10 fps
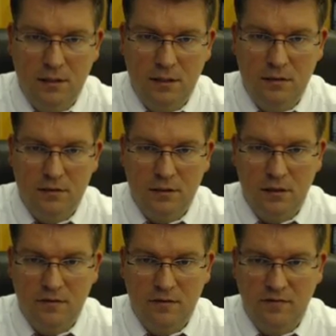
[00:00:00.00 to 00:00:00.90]
And here's
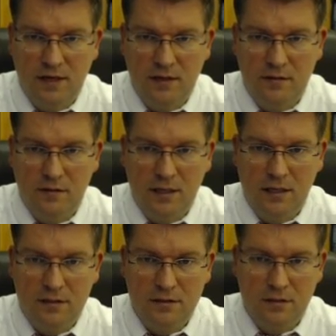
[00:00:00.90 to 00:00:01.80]
our final
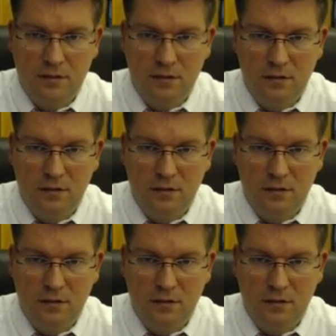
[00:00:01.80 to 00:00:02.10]
answer.